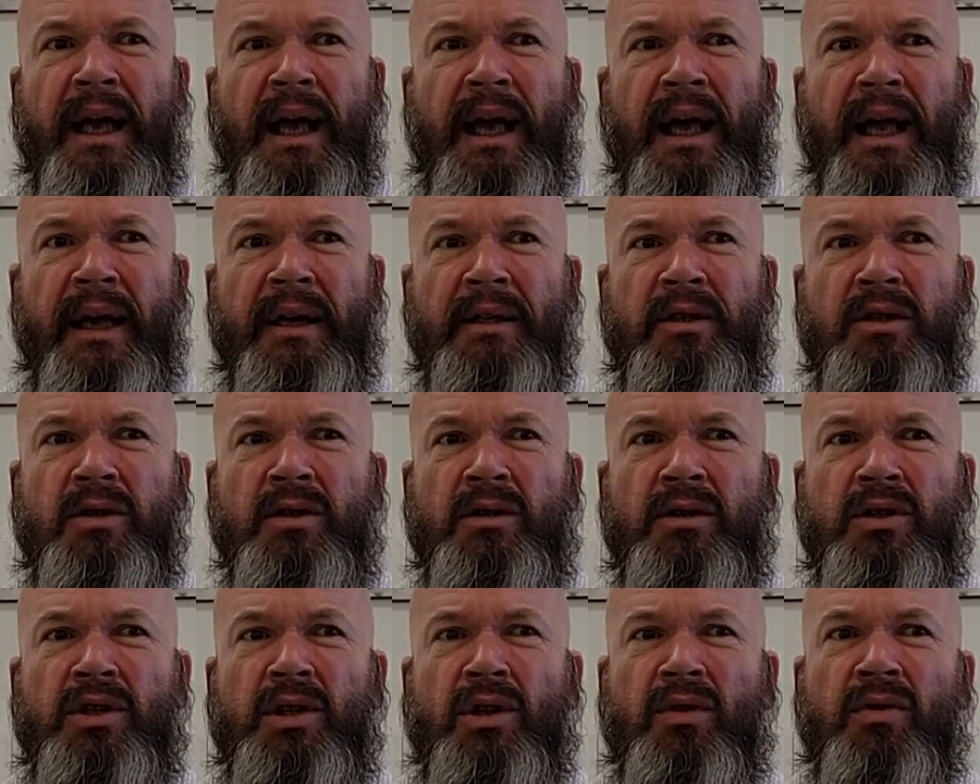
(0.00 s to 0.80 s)
And
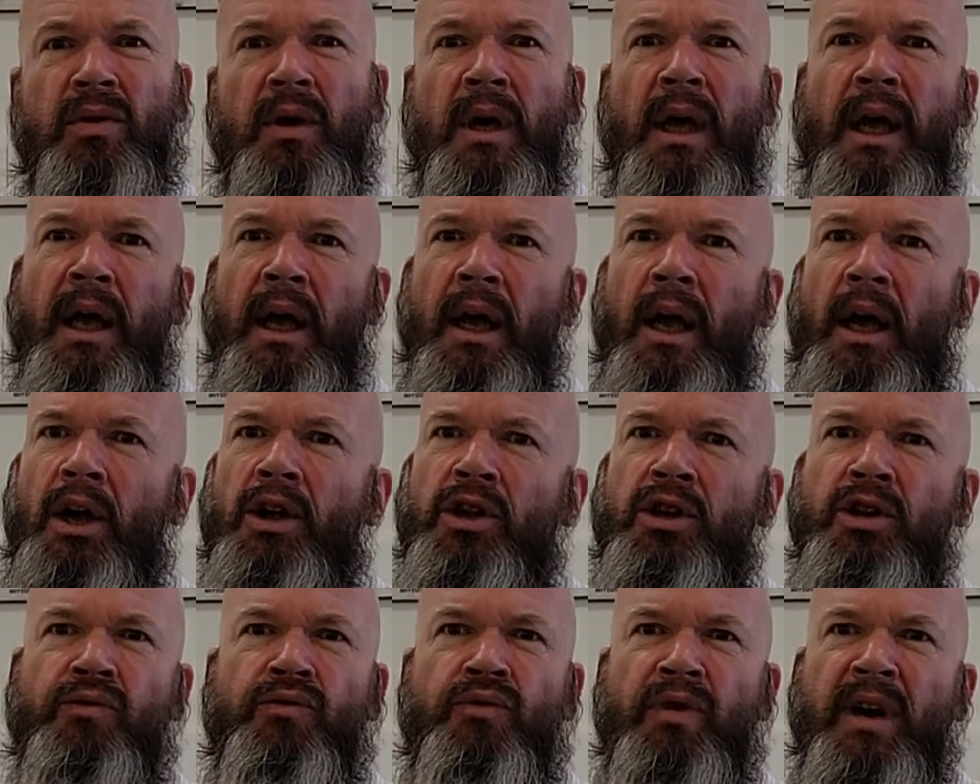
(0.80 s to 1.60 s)
so
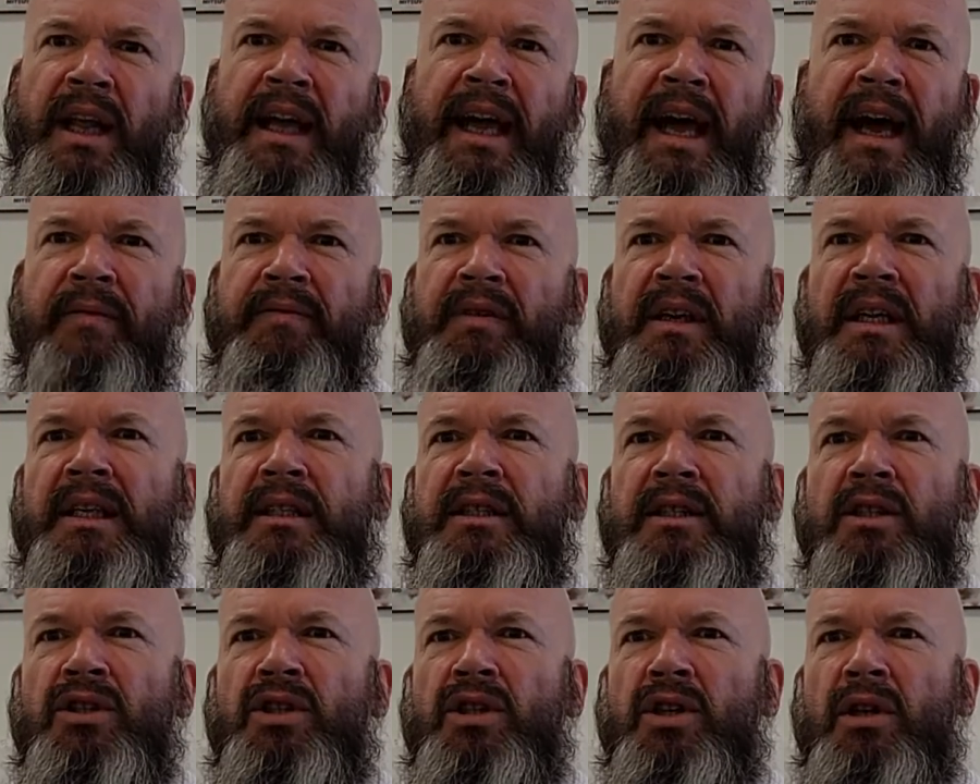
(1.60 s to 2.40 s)
you really have to
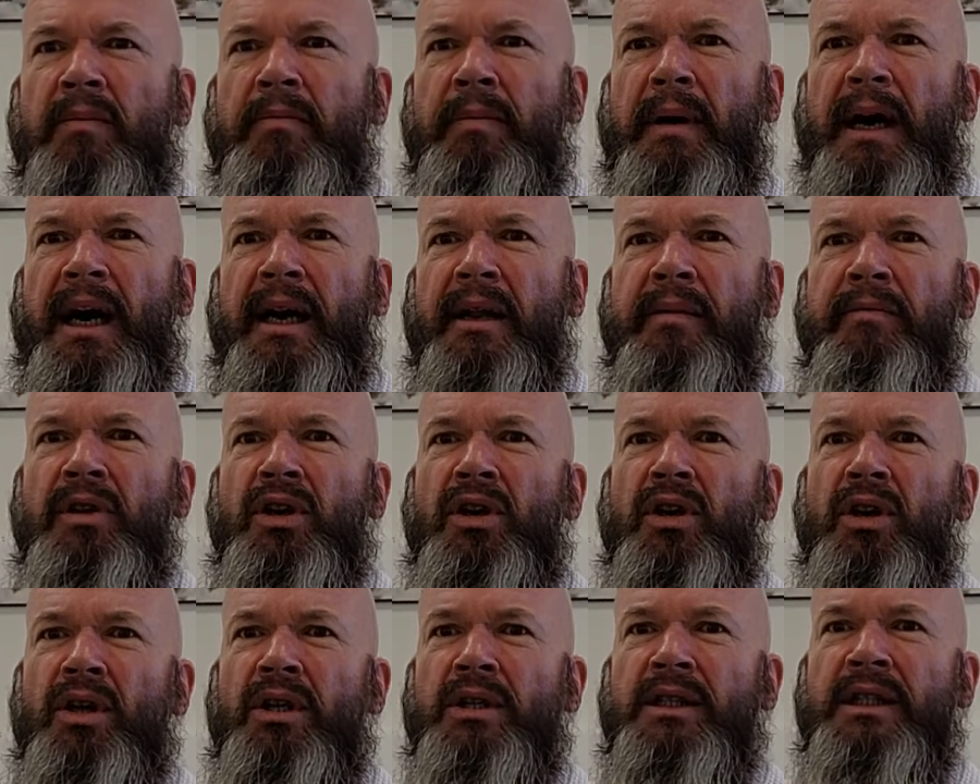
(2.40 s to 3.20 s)
listen to your body,
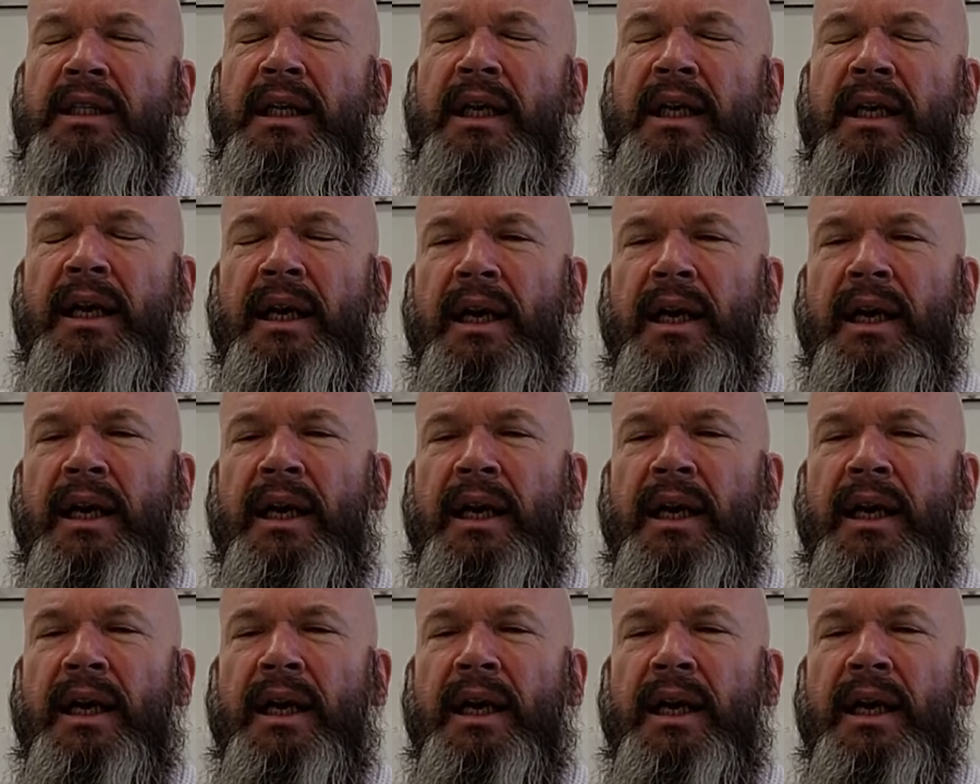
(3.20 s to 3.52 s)
because